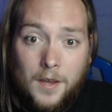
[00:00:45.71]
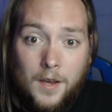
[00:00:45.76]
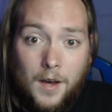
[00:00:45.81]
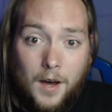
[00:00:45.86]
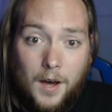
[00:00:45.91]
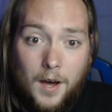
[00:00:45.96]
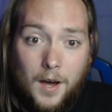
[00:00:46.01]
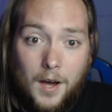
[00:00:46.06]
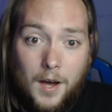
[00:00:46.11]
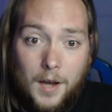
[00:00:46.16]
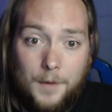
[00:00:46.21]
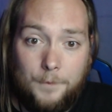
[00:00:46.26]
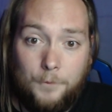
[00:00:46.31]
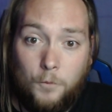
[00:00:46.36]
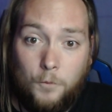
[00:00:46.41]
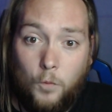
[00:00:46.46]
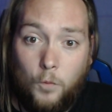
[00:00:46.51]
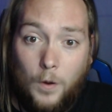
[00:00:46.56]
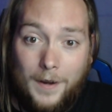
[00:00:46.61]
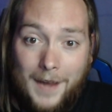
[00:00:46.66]

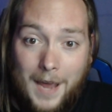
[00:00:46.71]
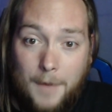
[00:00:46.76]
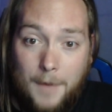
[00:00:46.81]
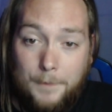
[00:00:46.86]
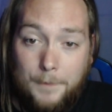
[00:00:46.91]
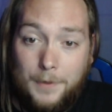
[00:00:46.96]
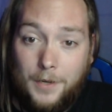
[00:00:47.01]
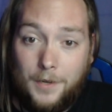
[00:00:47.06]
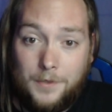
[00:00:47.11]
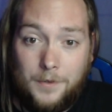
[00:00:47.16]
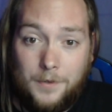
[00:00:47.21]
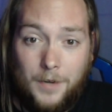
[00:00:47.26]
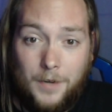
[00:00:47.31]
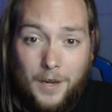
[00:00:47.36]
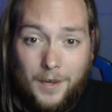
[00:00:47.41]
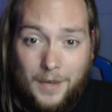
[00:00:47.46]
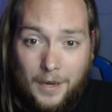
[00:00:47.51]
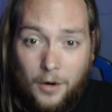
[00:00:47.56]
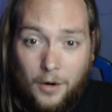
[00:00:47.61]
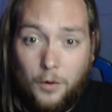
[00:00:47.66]
What happened yesterday
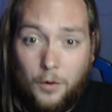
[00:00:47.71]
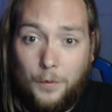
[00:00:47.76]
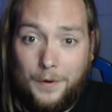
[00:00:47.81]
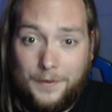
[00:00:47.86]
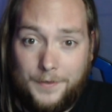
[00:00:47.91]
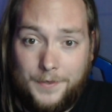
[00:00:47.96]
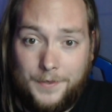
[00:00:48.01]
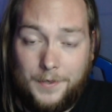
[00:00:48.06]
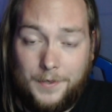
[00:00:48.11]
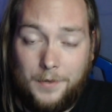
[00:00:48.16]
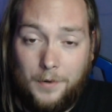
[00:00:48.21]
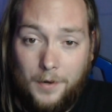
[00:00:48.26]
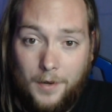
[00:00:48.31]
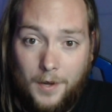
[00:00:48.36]
at Carowinds,